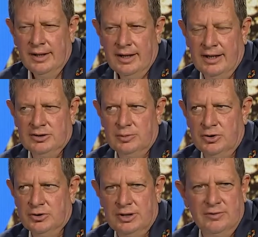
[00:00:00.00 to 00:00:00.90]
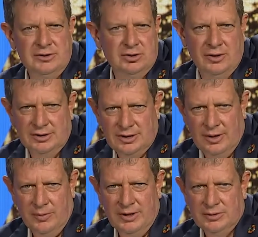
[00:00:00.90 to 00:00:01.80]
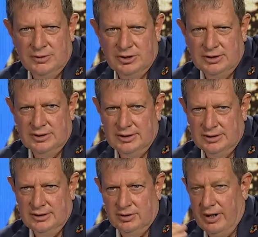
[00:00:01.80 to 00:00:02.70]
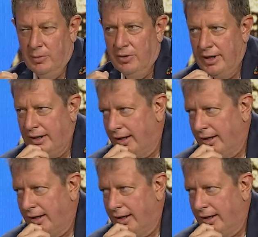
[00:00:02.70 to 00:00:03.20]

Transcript: contribution of insurance companies, which is groundbreaking.